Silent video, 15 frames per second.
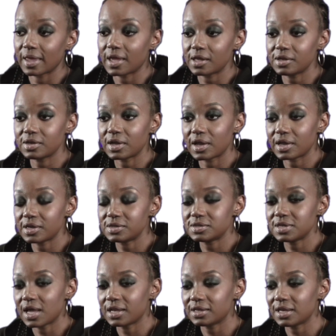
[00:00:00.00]
It's
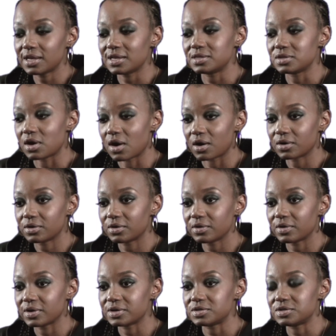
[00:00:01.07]
not that it's
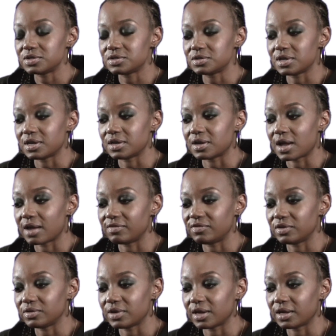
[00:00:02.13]
harder. It's just that I
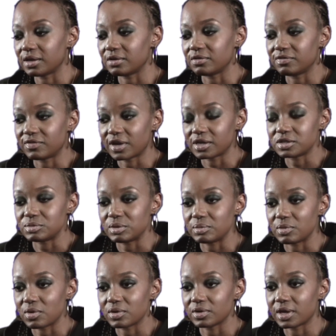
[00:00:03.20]
feel like it affects me
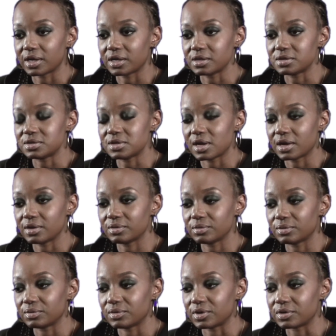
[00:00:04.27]
more. Like
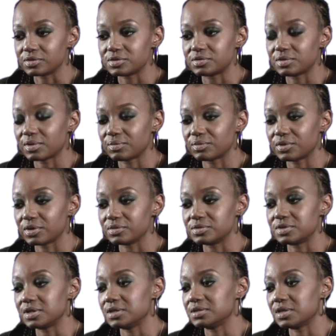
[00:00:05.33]
there's
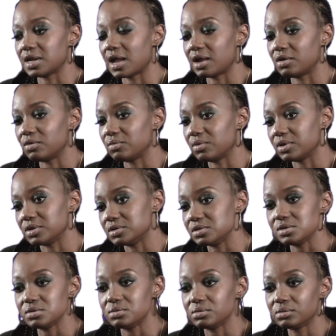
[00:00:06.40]
things that I don't want to
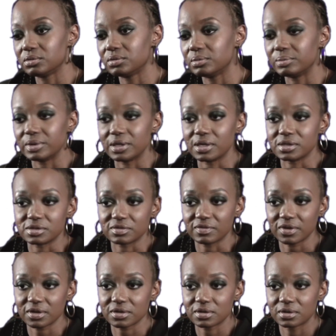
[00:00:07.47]
do because of
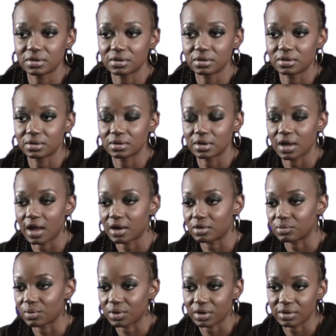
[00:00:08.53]
it. I
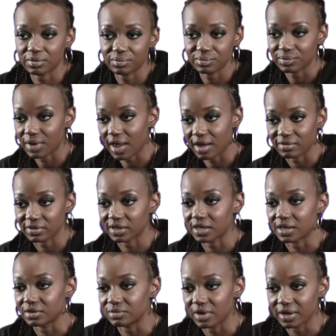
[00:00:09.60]
don't want to have a
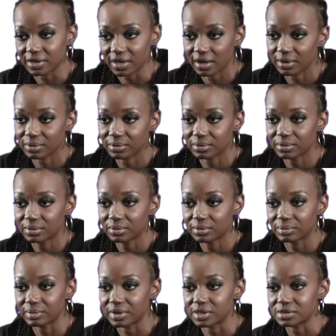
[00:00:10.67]
kid right now
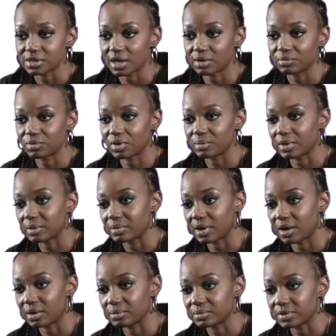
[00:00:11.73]
because I want my
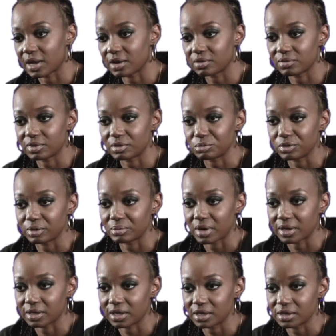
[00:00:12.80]
mom. I don't want to bring my kid.